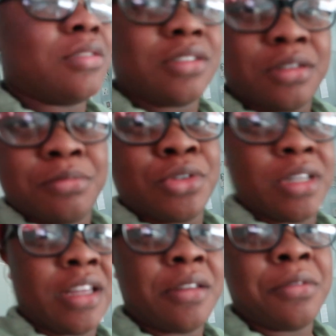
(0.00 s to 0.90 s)
Good
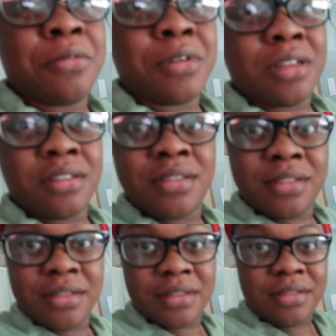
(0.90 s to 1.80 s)
morning, everyone.
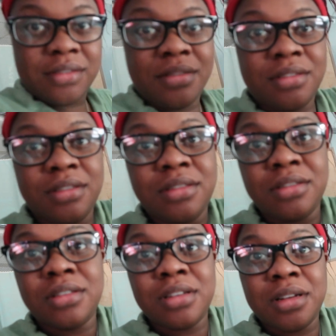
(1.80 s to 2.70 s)

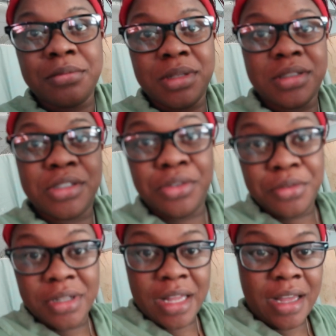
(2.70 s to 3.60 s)
Coming to
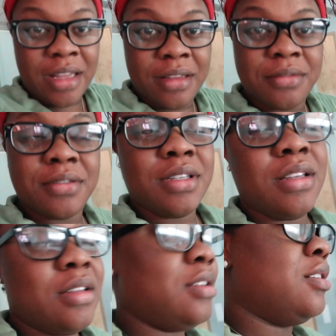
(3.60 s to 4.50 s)
you live
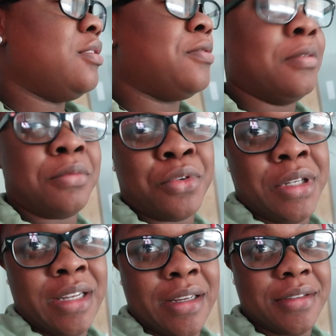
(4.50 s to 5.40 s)
from
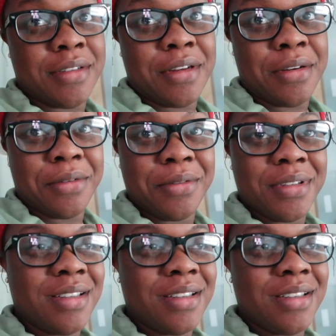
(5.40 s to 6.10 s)
3 days ago.